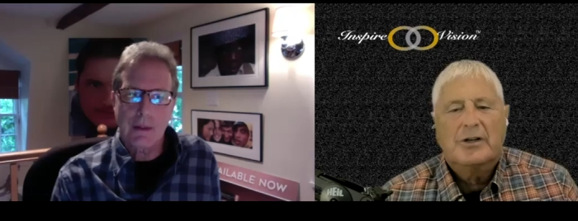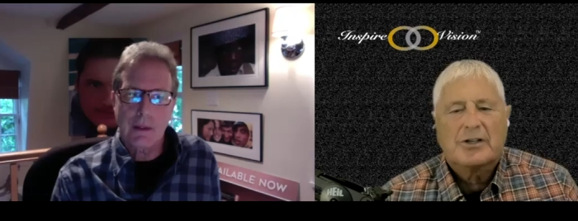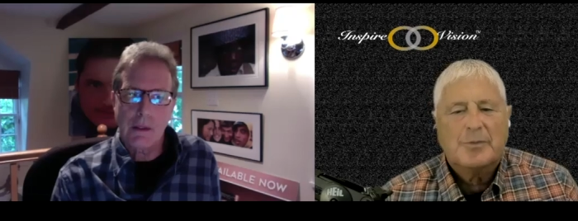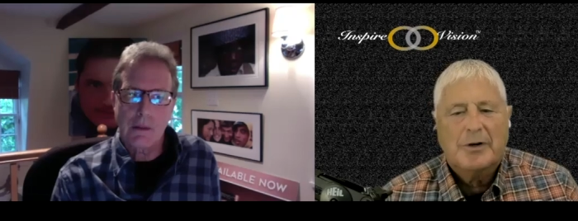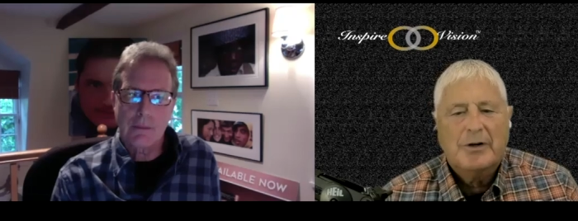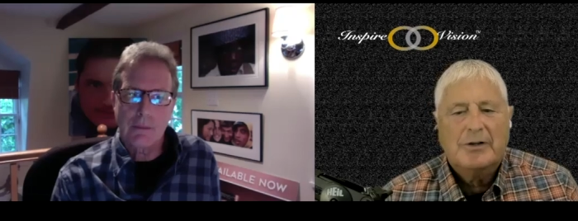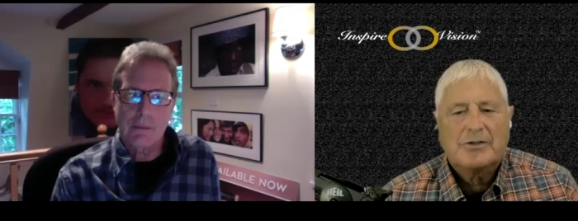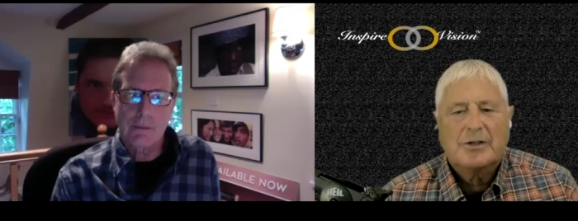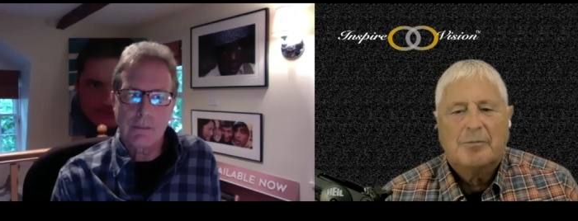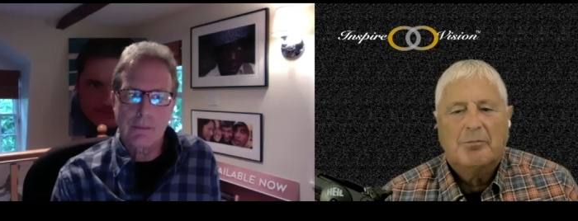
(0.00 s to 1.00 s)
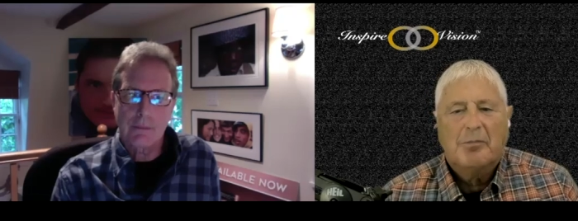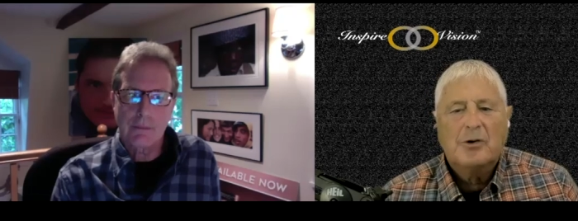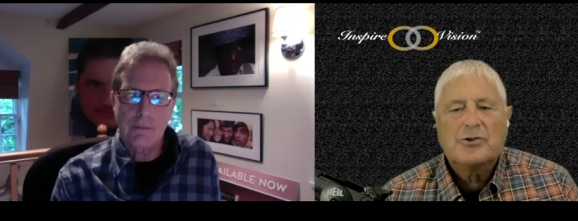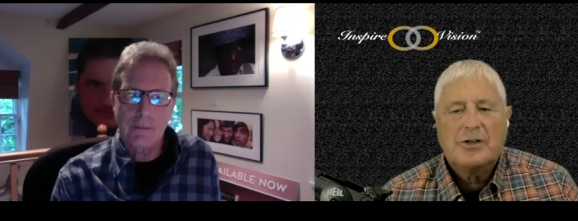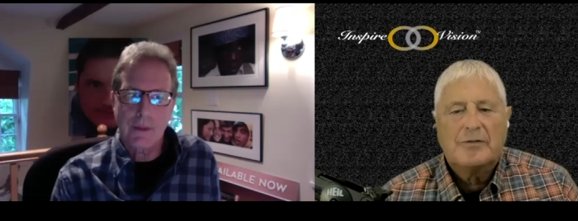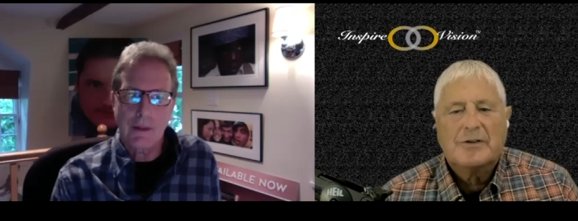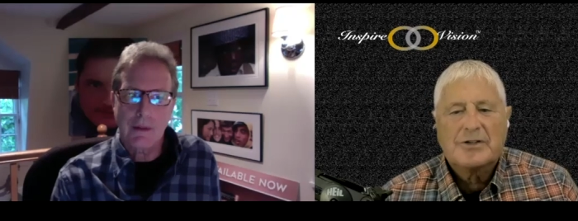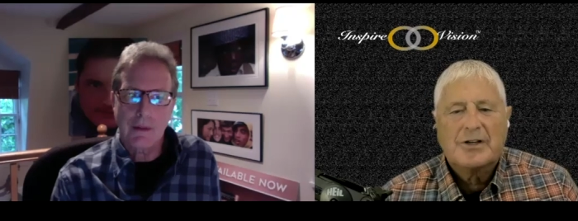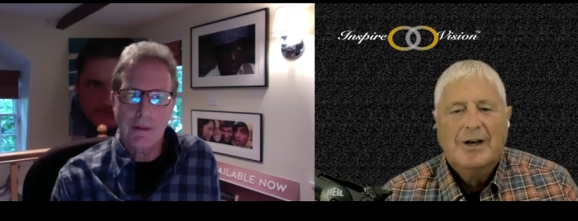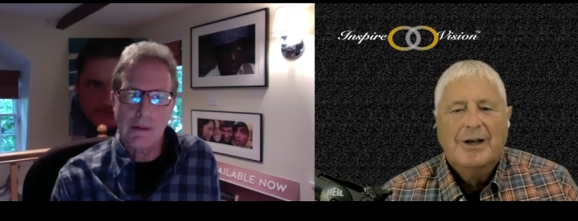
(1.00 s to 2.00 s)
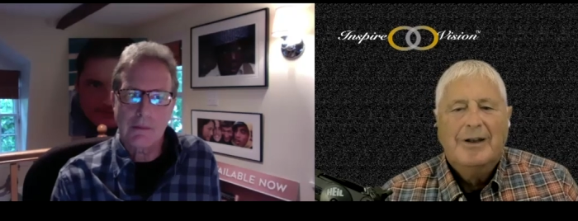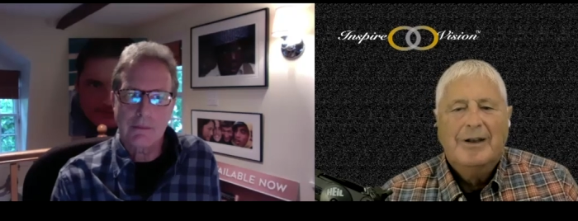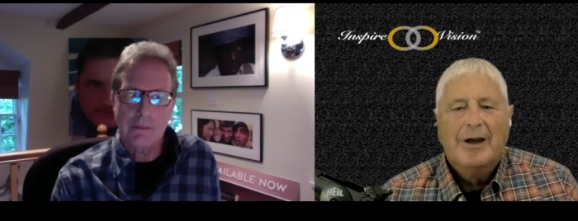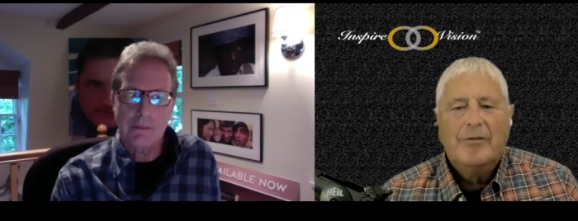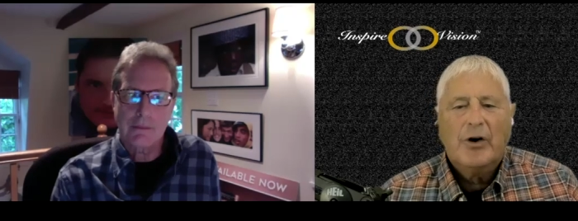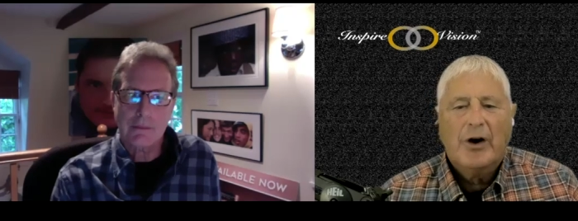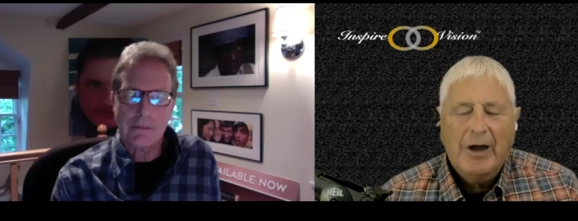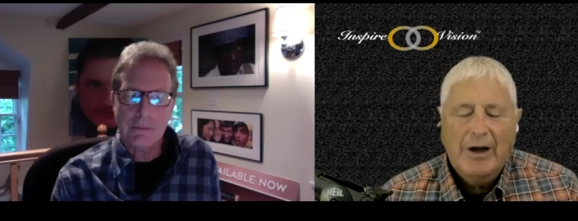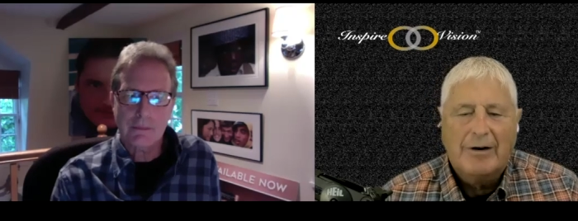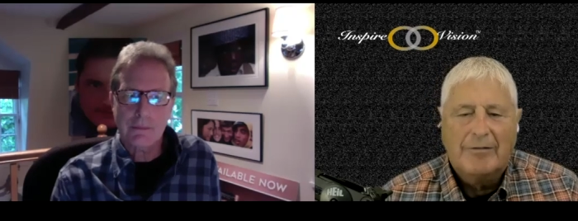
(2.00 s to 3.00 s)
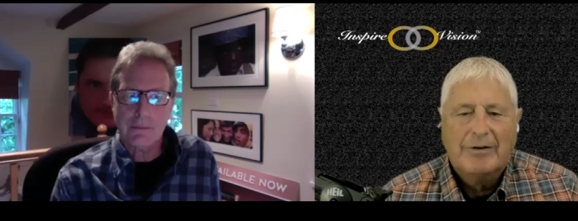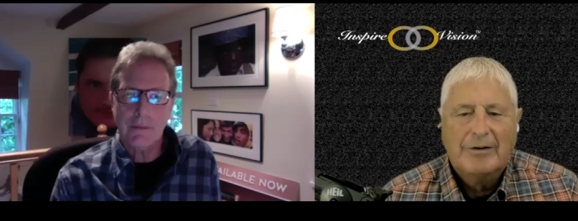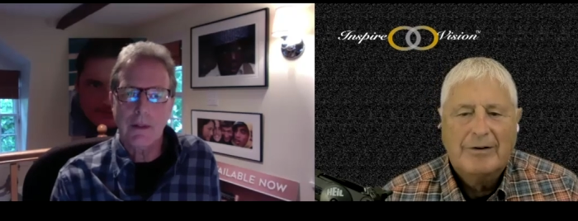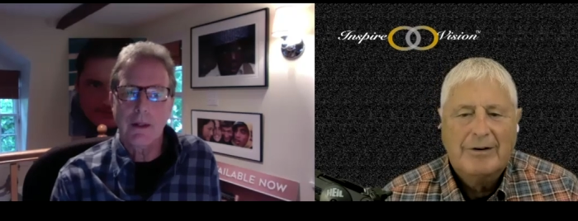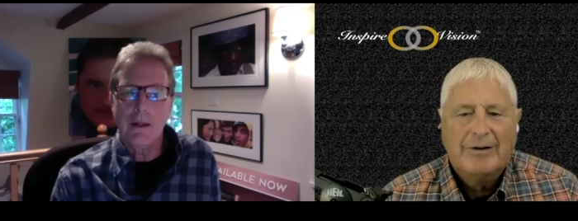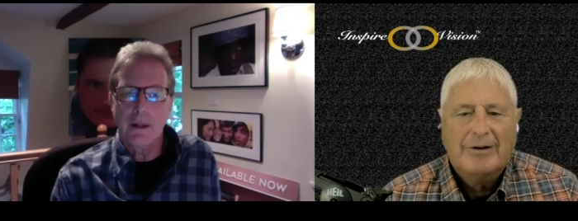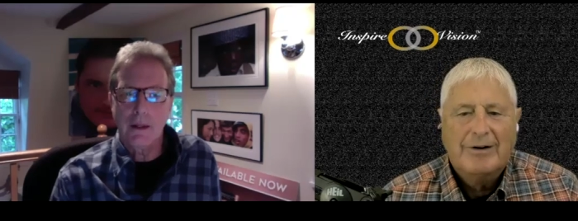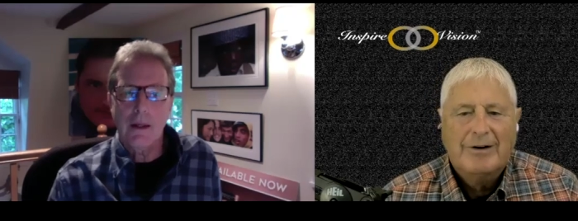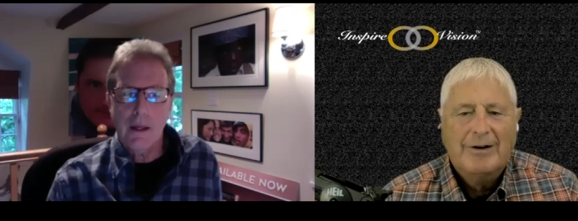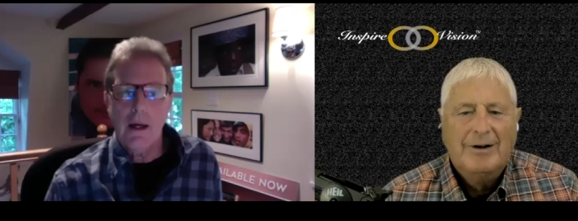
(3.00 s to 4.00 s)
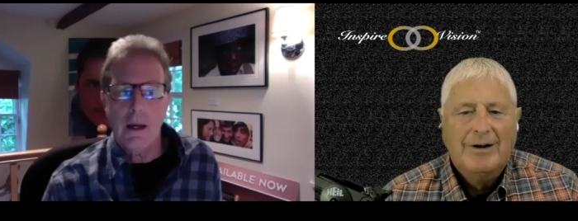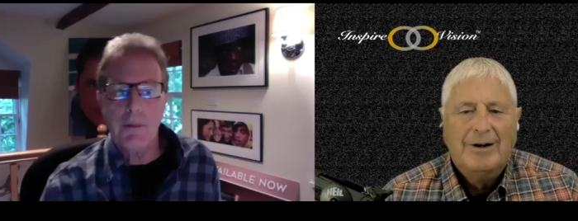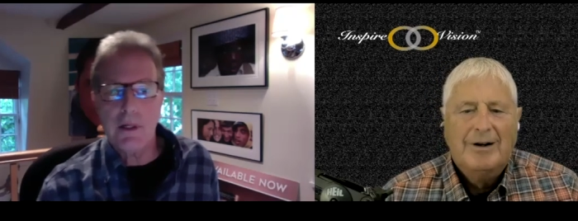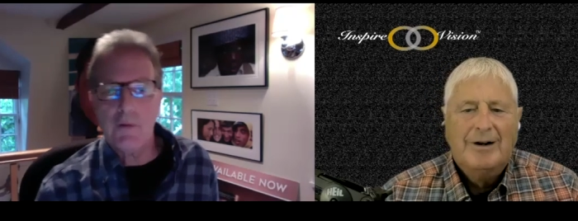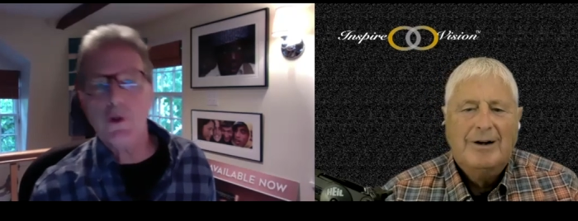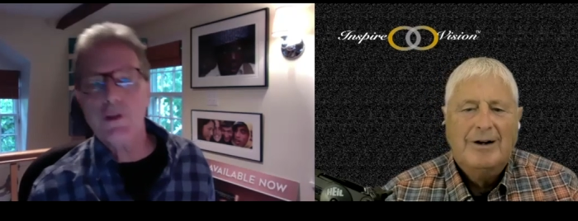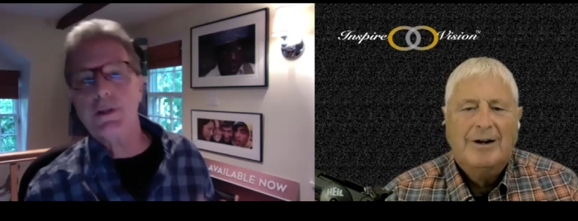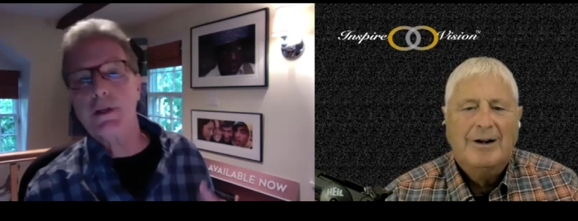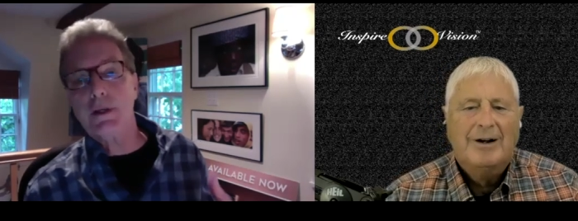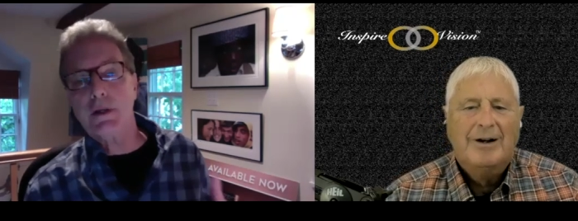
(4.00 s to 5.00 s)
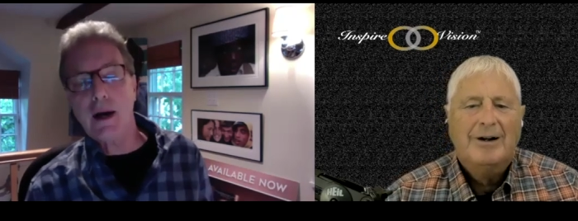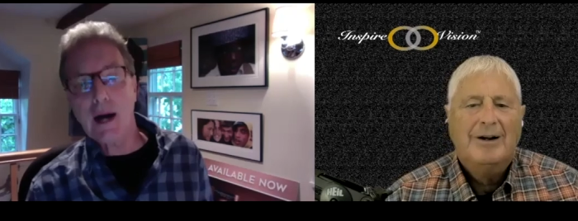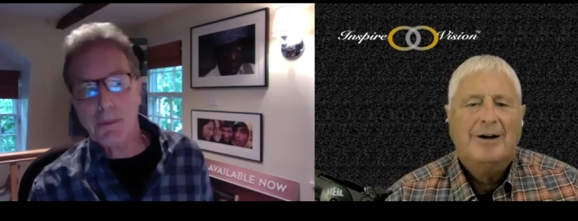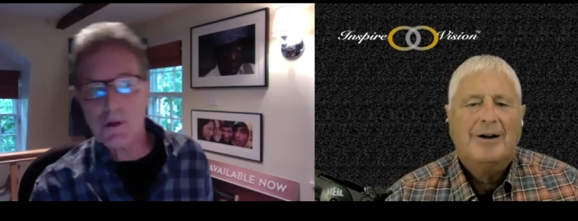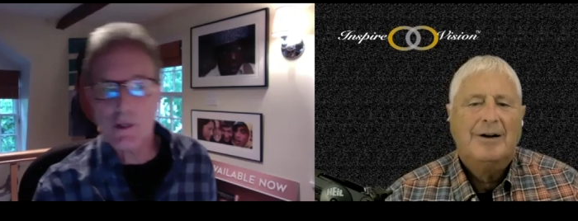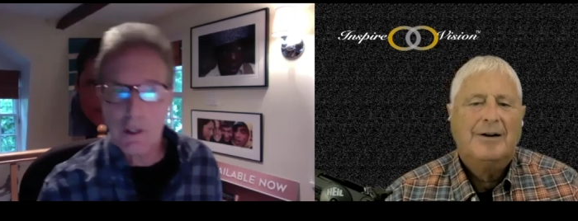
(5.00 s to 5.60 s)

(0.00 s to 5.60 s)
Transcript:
Speaker 1: experience that most of us never have.
Speaker 2: I mean, if we see the opposite,